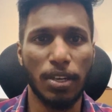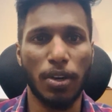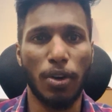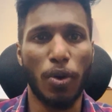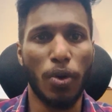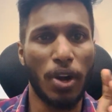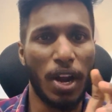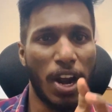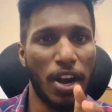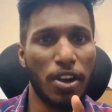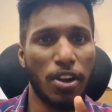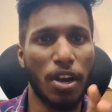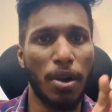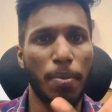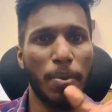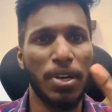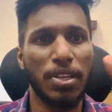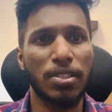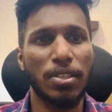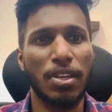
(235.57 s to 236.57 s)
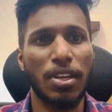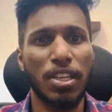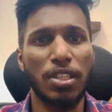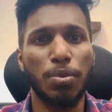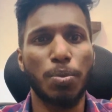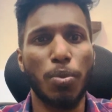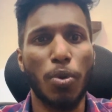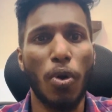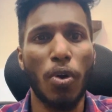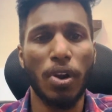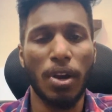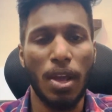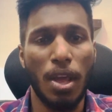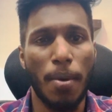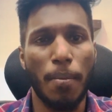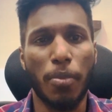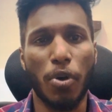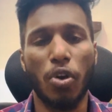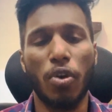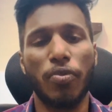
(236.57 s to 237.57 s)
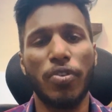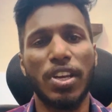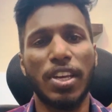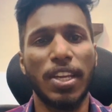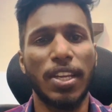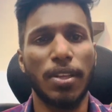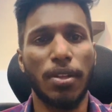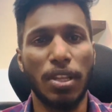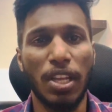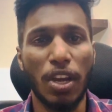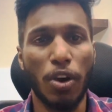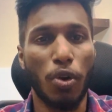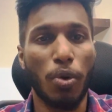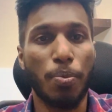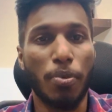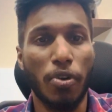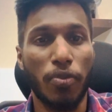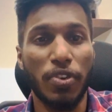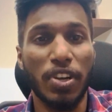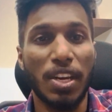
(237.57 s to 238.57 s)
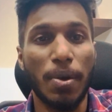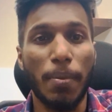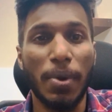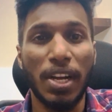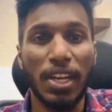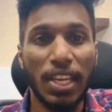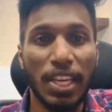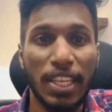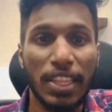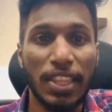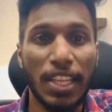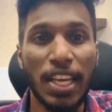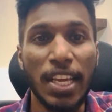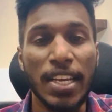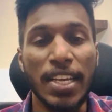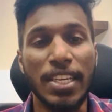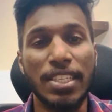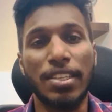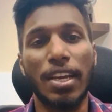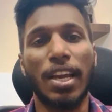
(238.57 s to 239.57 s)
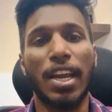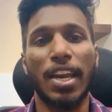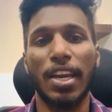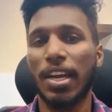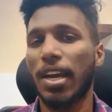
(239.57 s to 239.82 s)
or 100% more profit in the or profitability in the second